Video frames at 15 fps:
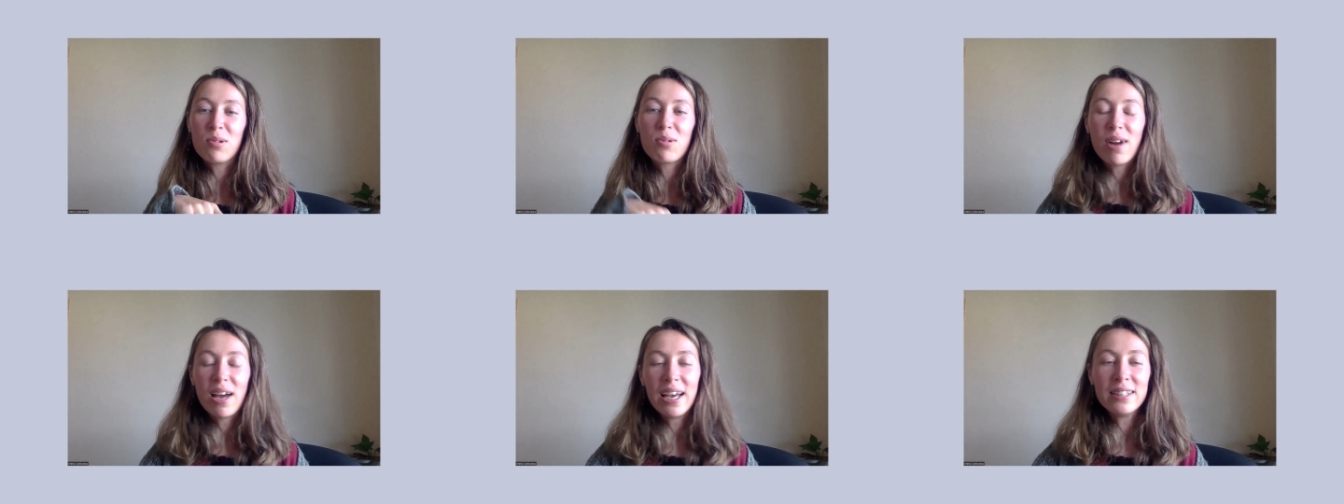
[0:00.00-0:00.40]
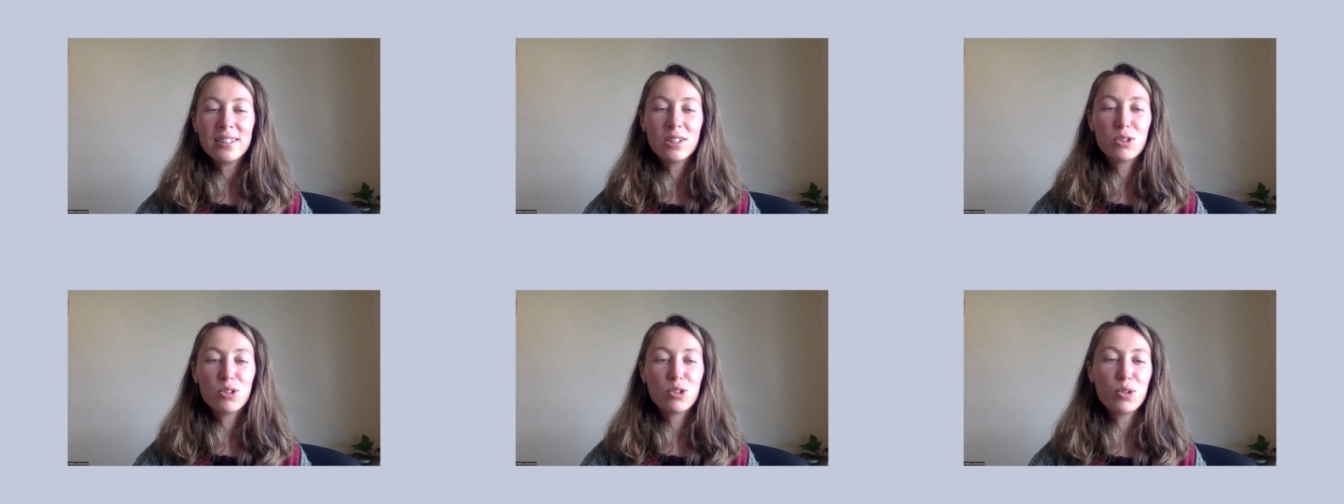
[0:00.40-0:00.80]
write
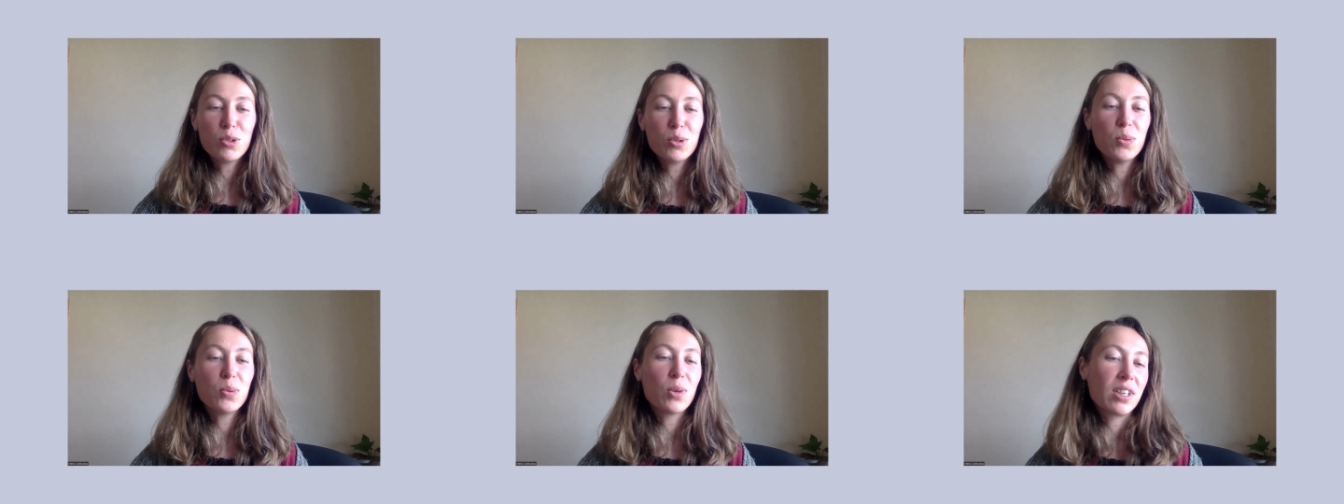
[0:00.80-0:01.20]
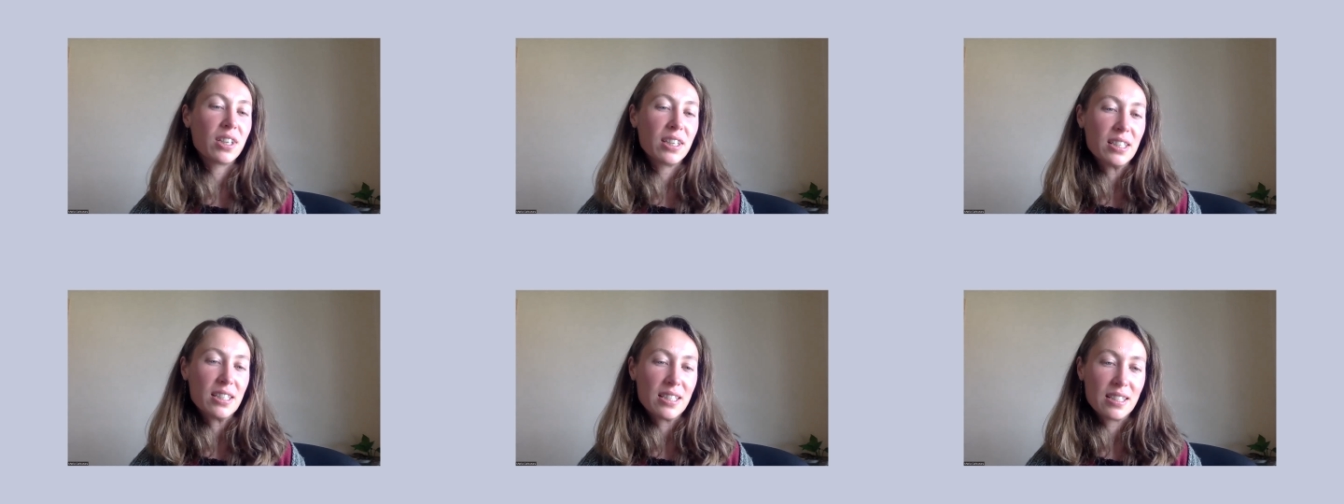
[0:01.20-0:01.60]
two
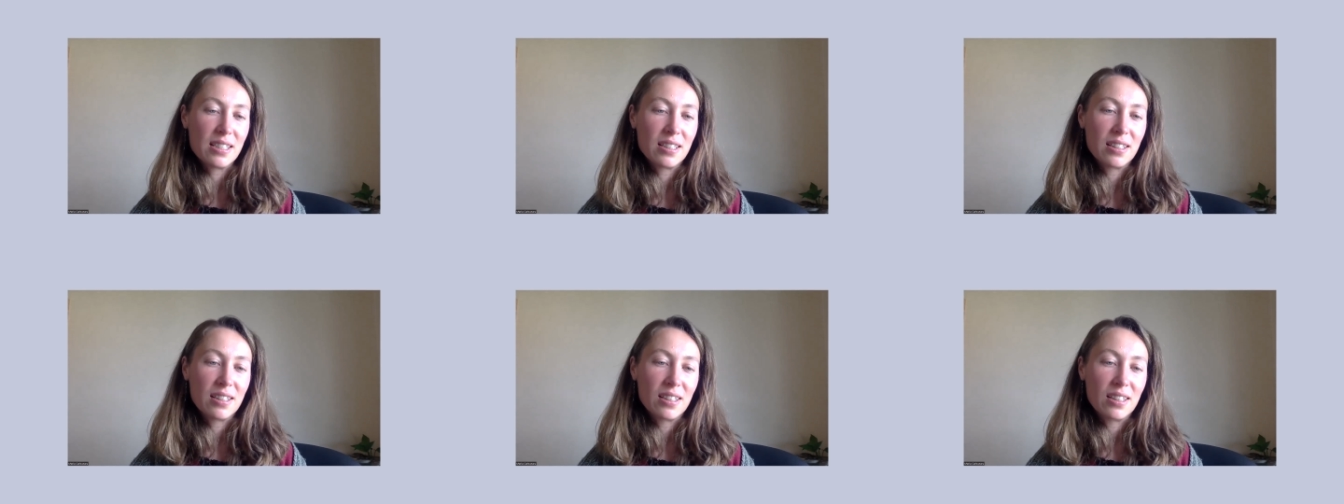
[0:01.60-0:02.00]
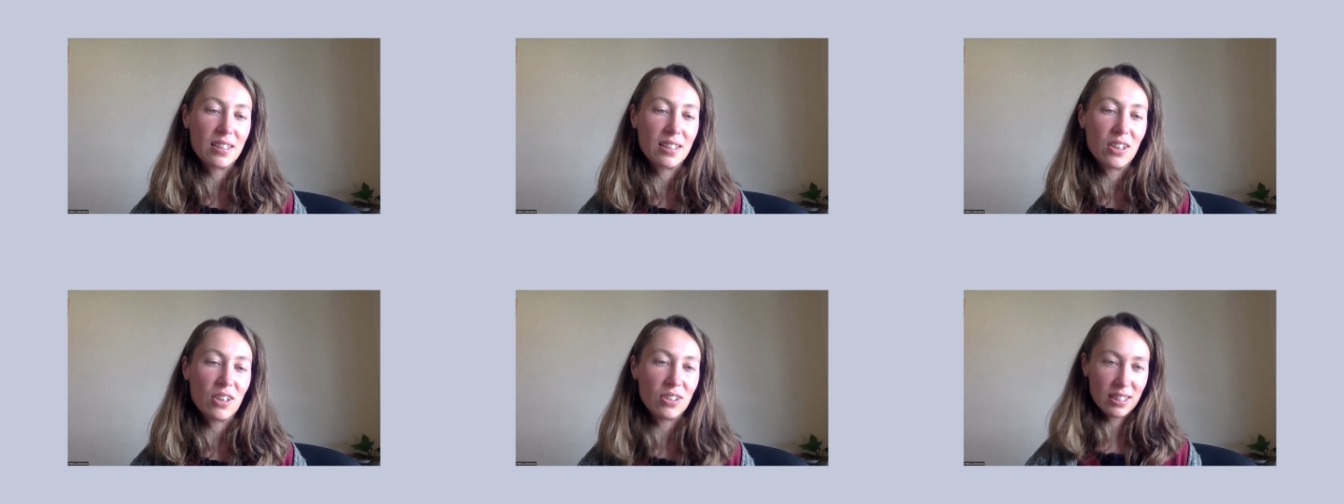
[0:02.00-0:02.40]
words
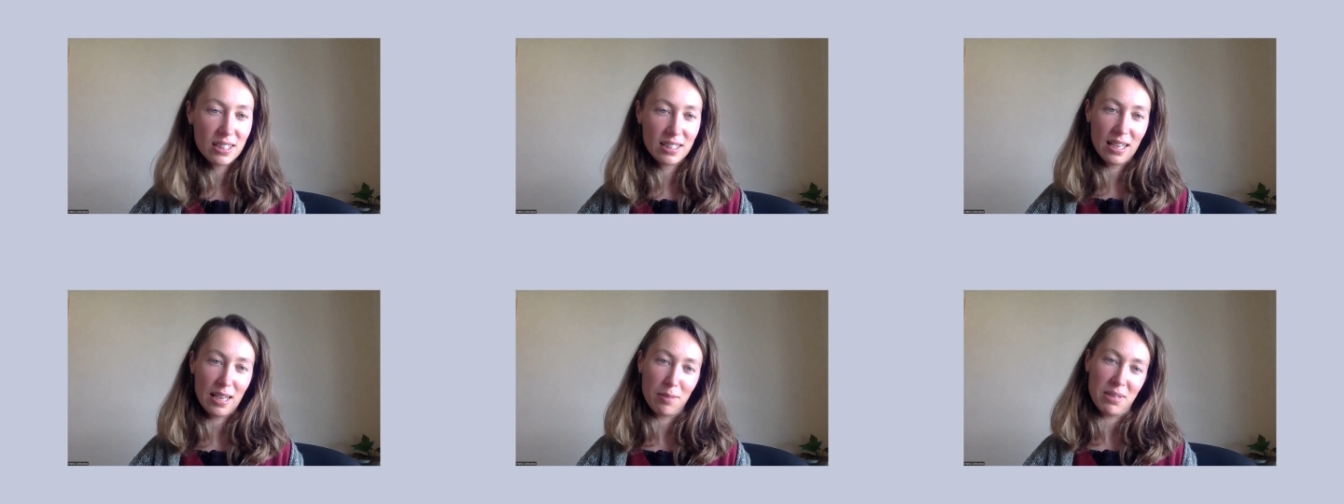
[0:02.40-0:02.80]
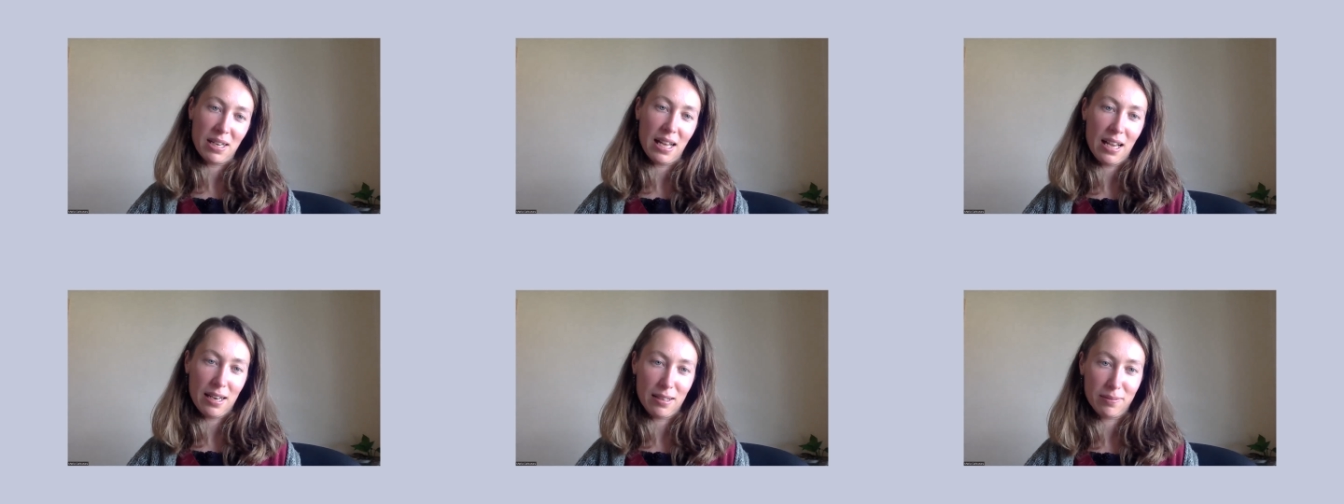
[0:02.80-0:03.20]
on the same
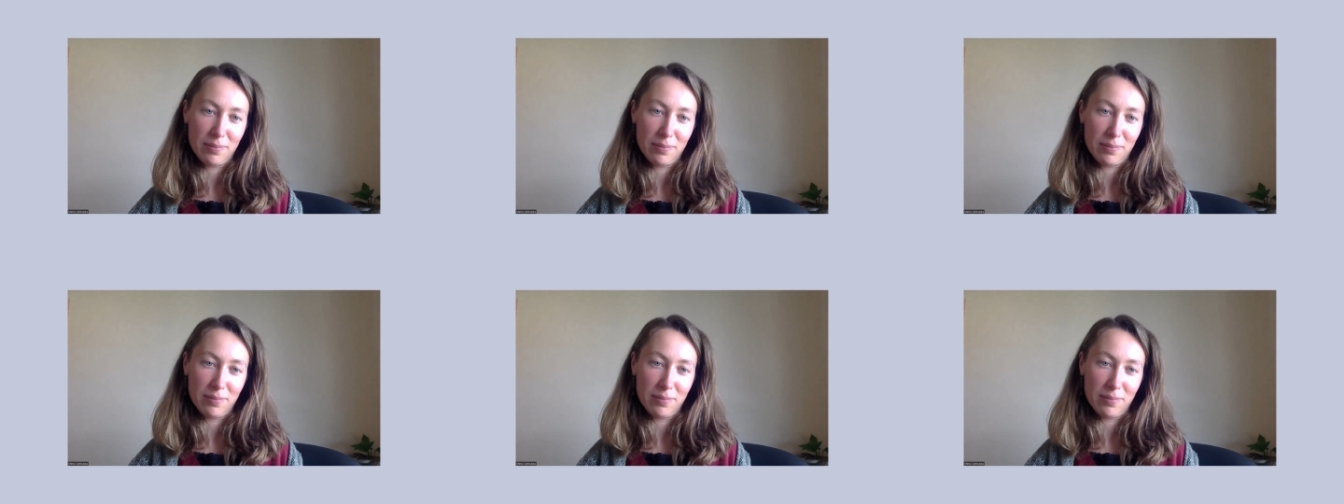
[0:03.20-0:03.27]
line.